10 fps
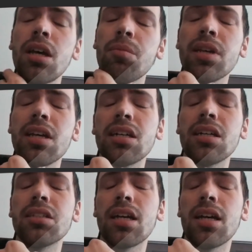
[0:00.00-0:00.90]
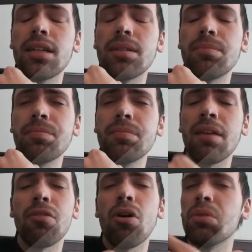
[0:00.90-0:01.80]
because
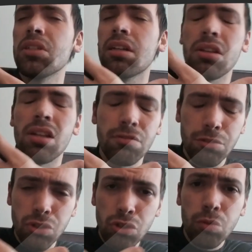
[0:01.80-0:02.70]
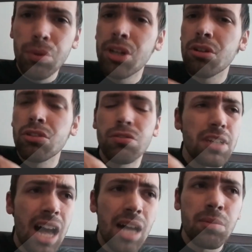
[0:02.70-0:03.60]
I've always had a love for superheroes, for
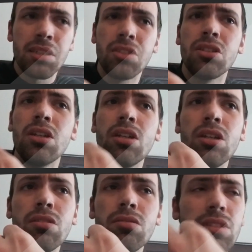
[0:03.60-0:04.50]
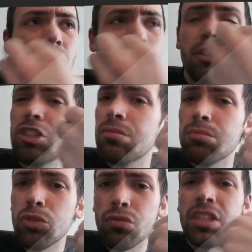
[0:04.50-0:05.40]
comics, television,
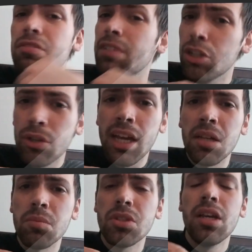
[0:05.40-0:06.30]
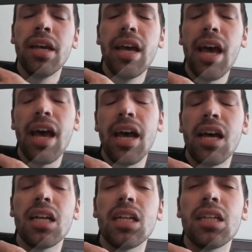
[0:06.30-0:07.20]
movies, video games.
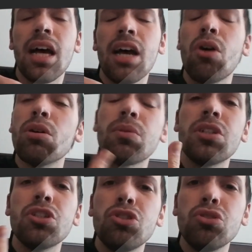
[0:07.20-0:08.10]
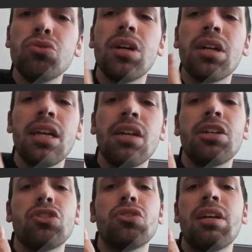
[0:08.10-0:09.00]
And I always wanted to do a
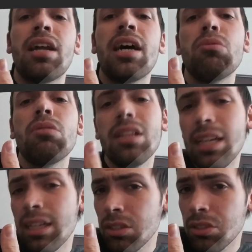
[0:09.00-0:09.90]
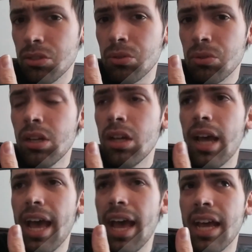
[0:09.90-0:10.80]
character that I related to
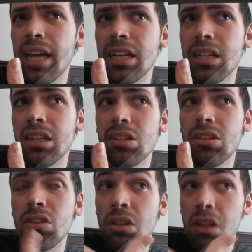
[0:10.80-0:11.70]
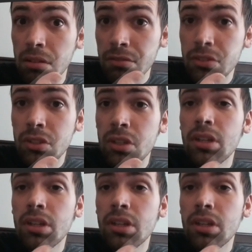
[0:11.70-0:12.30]
and loved.